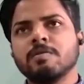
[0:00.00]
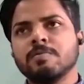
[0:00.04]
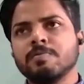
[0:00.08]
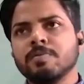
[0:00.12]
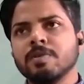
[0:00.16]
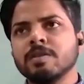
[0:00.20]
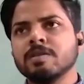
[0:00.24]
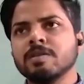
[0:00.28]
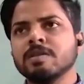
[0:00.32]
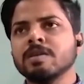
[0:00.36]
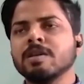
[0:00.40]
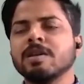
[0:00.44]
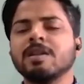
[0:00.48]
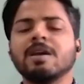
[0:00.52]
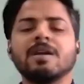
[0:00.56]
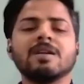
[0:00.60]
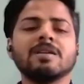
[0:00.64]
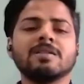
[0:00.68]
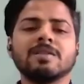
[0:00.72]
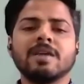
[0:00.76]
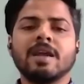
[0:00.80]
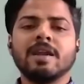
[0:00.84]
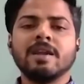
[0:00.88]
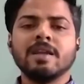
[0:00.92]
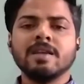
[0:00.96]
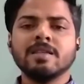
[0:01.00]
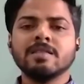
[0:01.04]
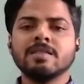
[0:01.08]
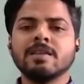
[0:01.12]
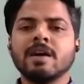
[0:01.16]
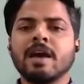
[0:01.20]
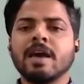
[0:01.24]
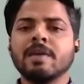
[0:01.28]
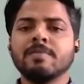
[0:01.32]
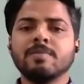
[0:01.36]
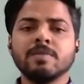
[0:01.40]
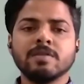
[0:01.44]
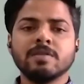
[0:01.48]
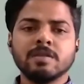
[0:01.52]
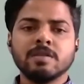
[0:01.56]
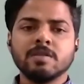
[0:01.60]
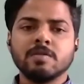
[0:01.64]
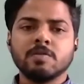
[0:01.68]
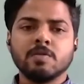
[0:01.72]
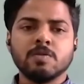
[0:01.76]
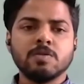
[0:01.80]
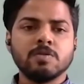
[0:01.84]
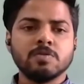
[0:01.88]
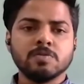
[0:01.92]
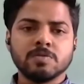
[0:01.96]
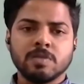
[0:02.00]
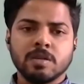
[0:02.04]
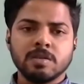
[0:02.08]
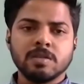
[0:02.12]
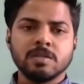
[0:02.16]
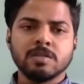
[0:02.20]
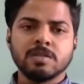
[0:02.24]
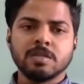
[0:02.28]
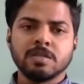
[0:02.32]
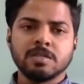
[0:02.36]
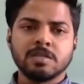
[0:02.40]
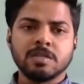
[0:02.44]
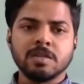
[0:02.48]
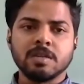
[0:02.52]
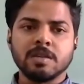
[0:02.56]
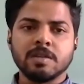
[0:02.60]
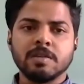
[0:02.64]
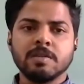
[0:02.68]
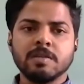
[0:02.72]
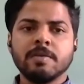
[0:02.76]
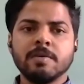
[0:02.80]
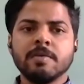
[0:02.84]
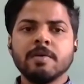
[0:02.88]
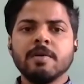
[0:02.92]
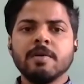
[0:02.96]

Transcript: basically understanding the IBC code 2016.